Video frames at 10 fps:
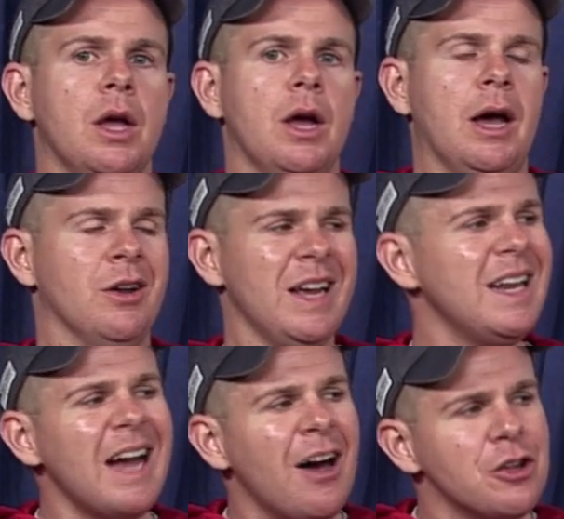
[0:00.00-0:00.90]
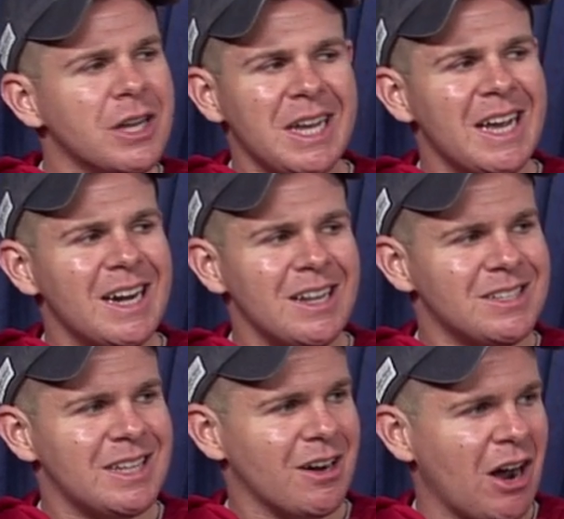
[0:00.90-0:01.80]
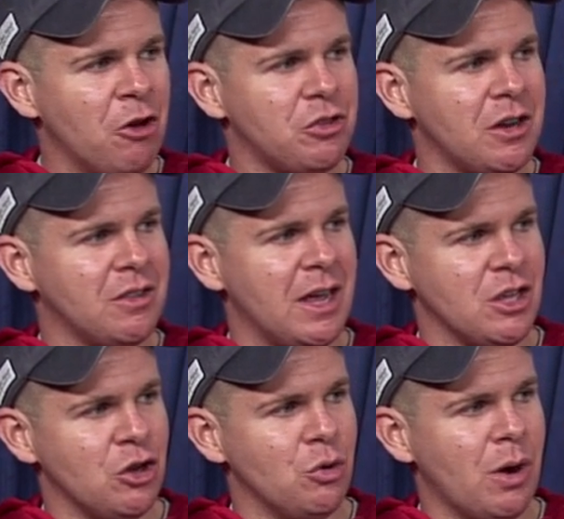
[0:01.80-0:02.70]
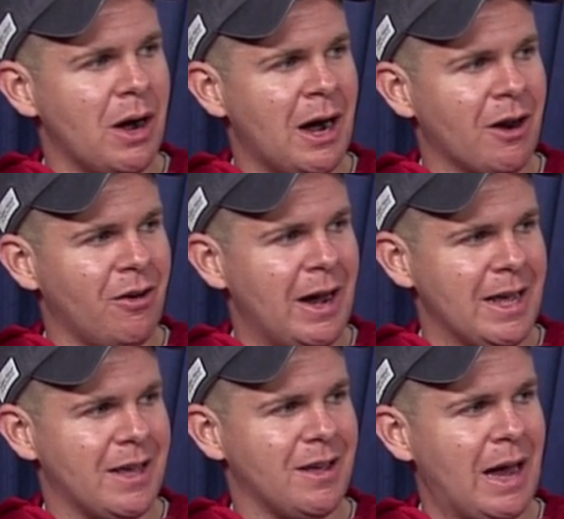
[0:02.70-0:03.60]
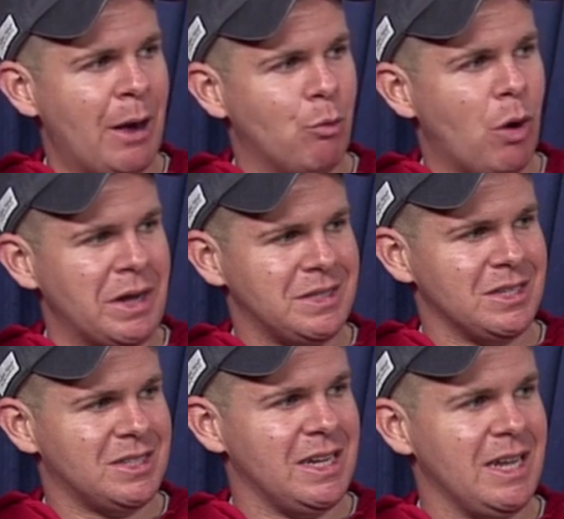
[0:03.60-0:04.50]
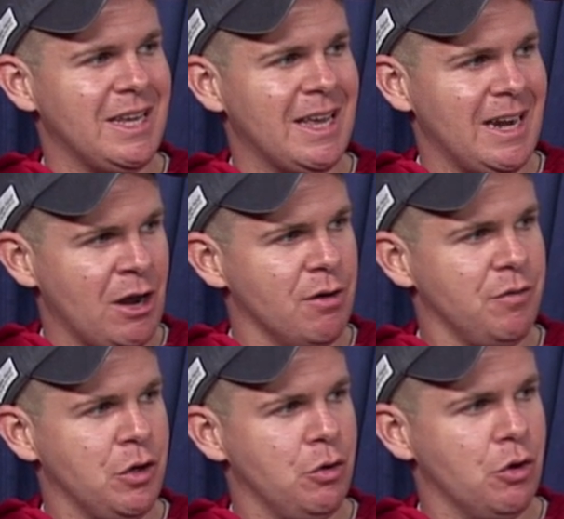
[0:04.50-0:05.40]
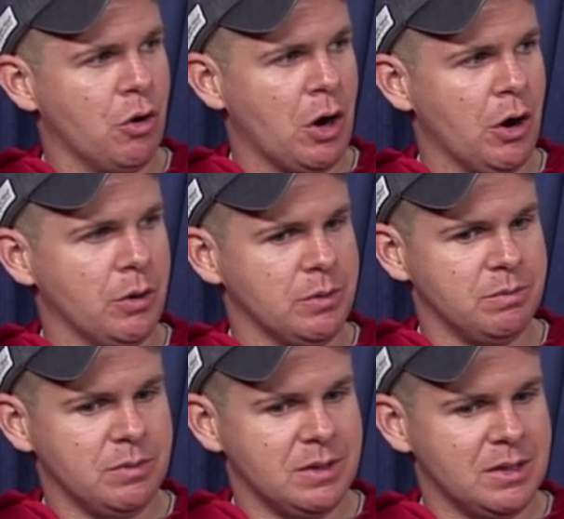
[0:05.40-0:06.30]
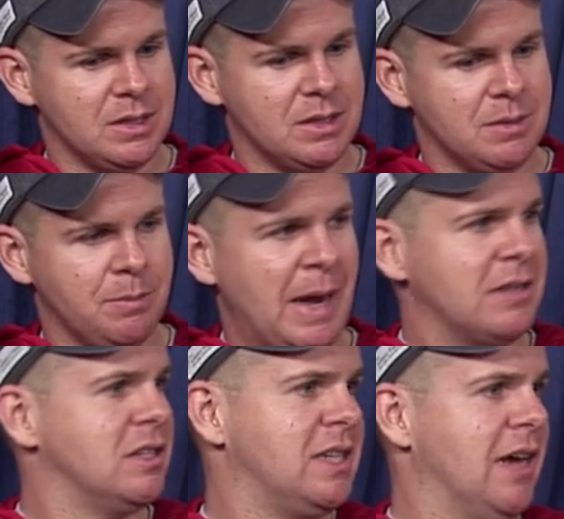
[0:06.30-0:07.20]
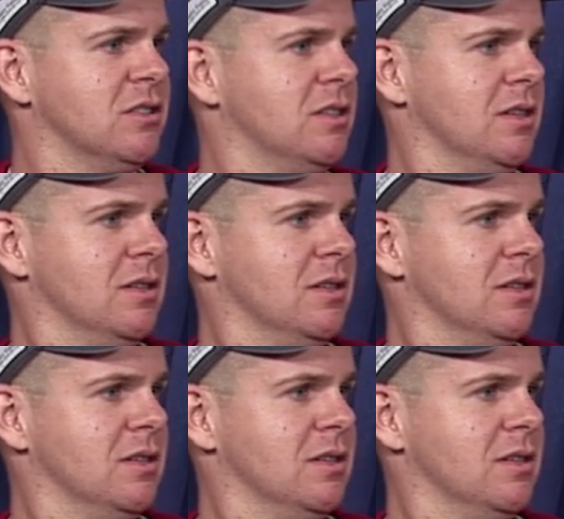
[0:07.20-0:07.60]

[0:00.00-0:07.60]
Are there any other candidates that are out there that you are like, I want to see get interviewed or pass a test?